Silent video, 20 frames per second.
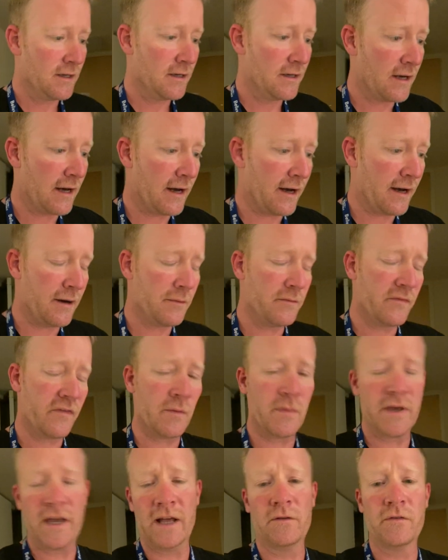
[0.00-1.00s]
from
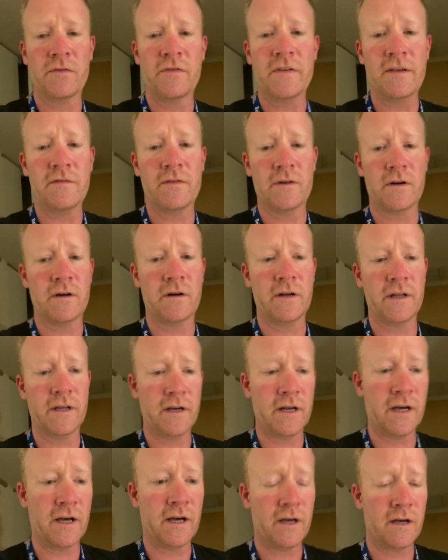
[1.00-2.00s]
the yellow fever in
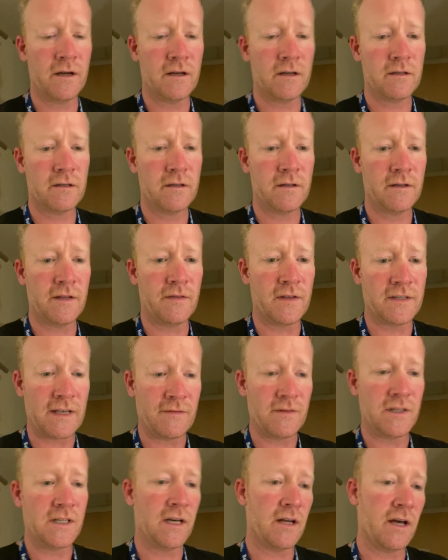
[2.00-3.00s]
the
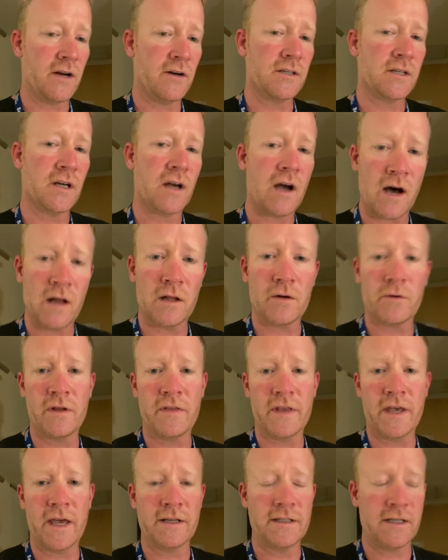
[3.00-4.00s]
1700s to cholera in
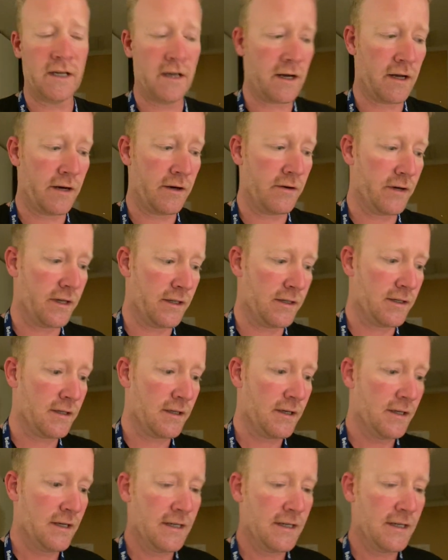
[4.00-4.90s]
the 1800s,